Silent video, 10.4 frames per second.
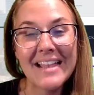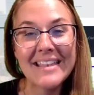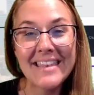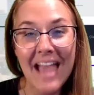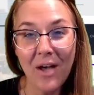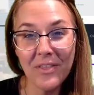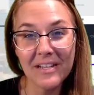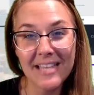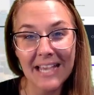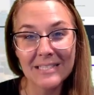Now that
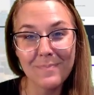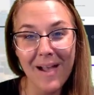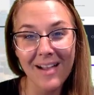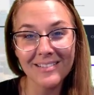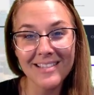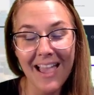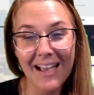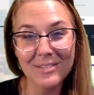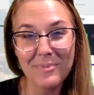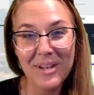a text box
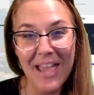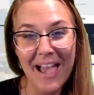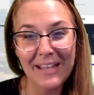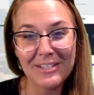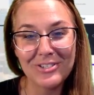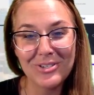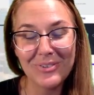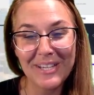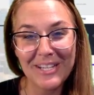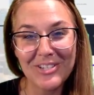has been added
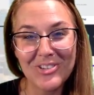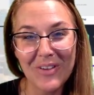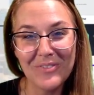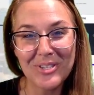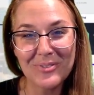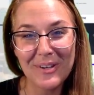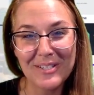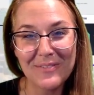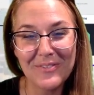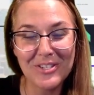to each of the
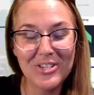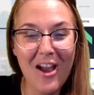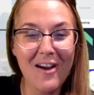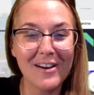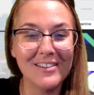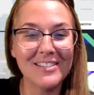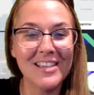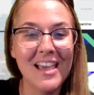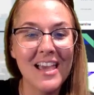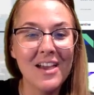squares of the chart,
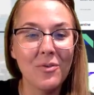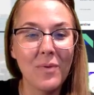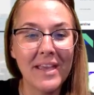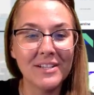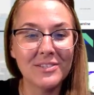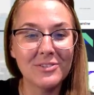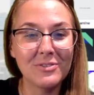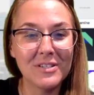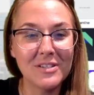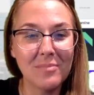when a
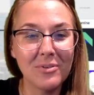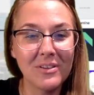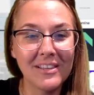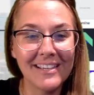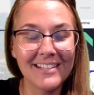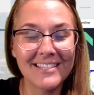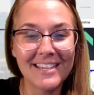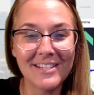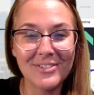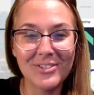student double clicks
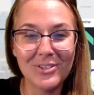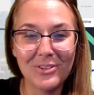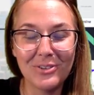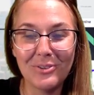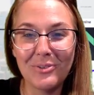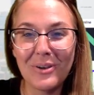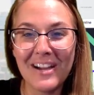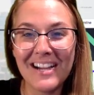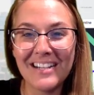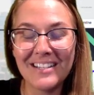into
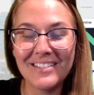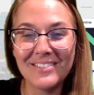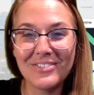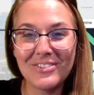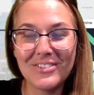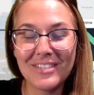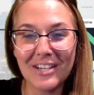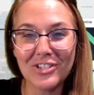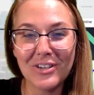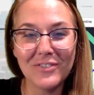a
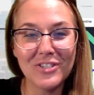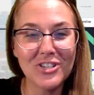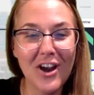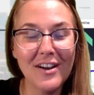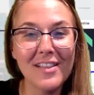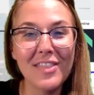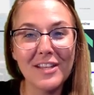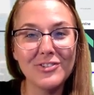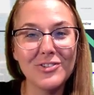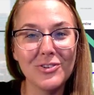section of the chart,
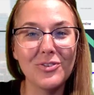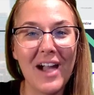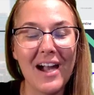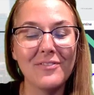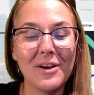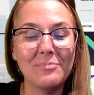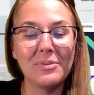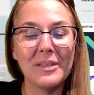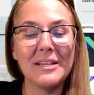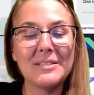they do have a
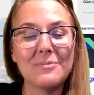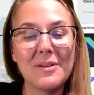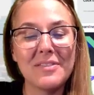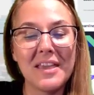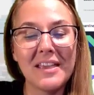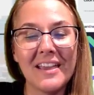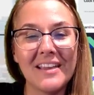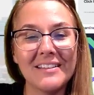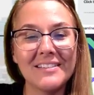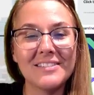place where they
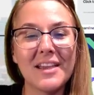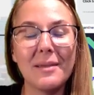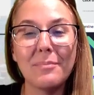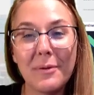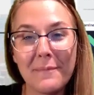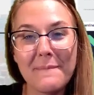can type.